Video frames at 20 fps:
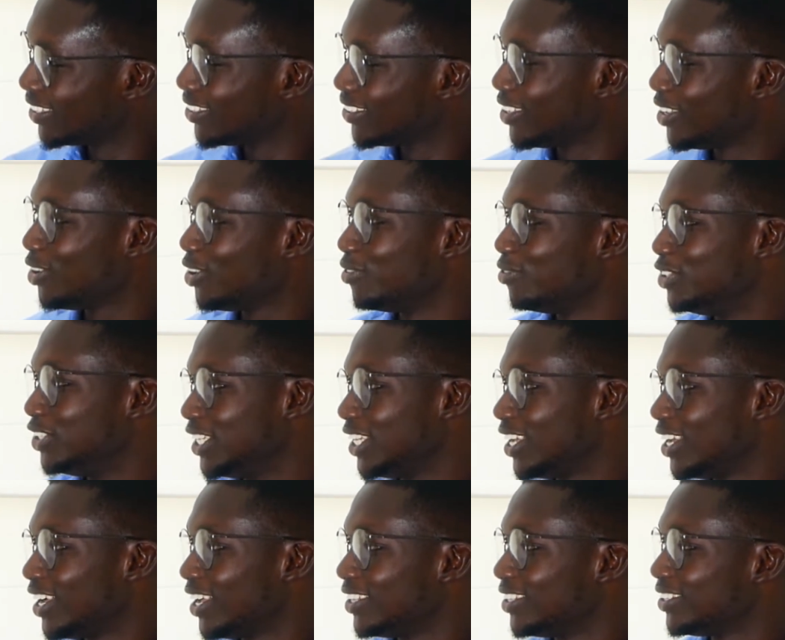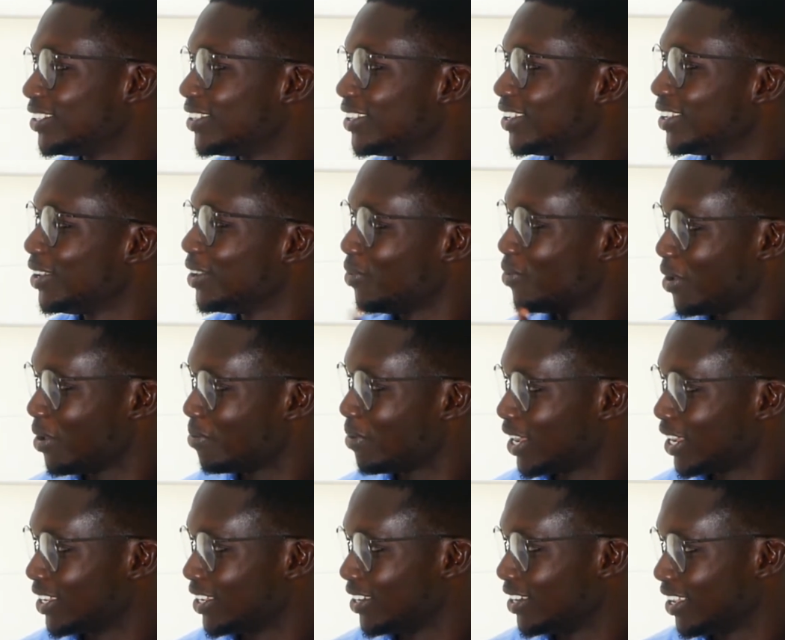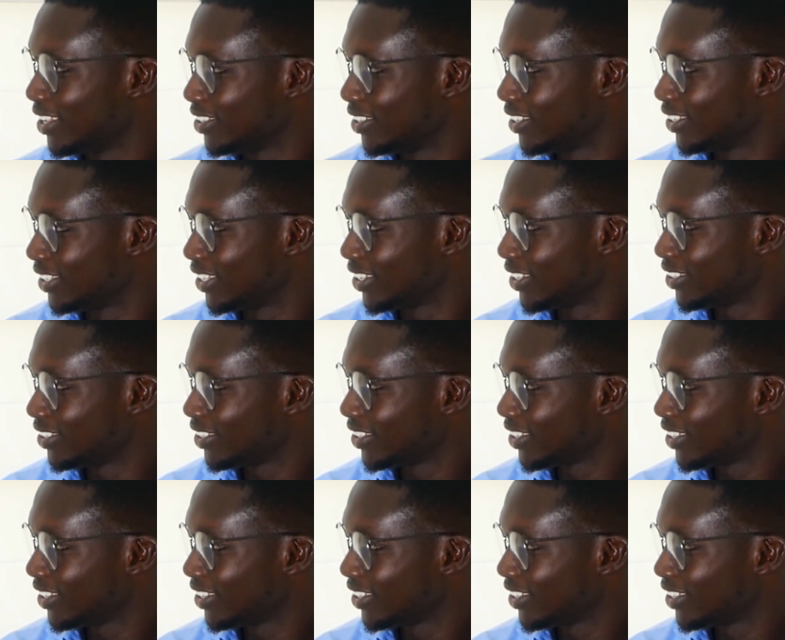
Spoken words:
instead of doing ads way back in messages.